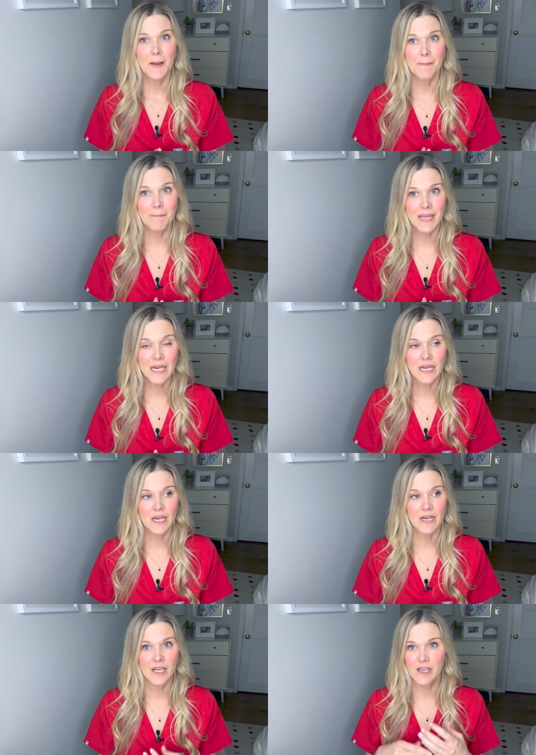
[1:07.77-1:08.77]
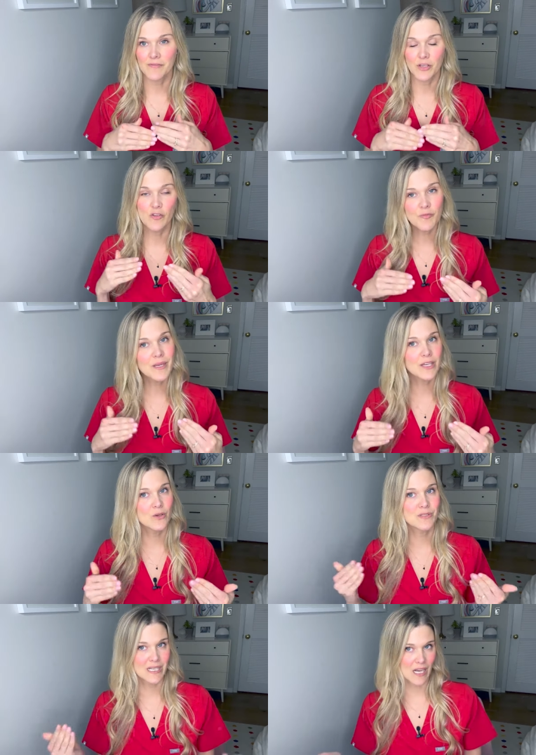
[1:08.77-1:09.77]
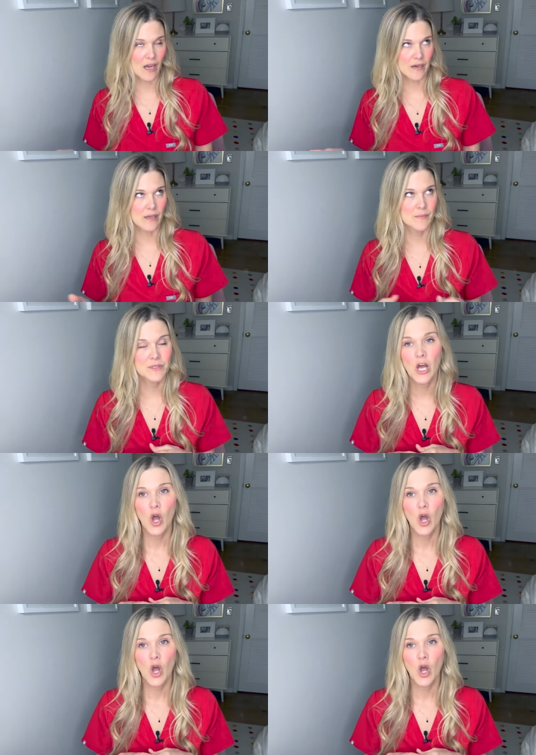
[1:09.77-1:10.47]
meaning if you've been using condoms